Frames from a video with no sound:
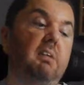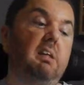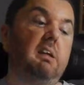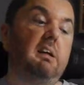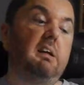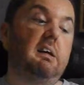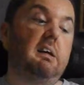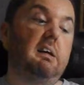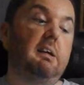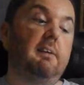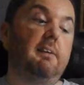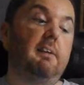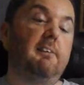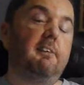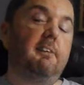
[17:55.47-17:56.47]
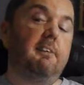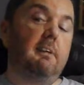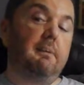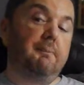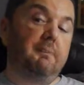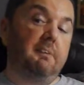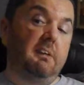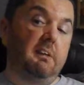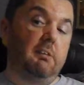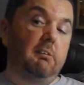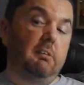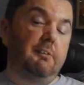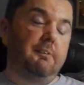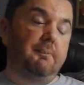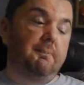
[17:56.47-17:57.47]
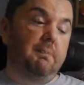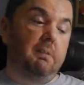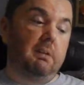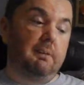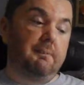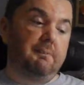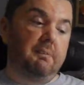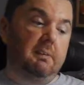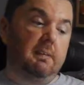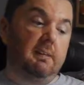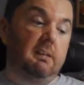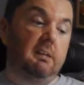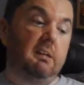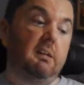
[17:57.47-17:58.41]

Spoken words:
and this is that particular item this month.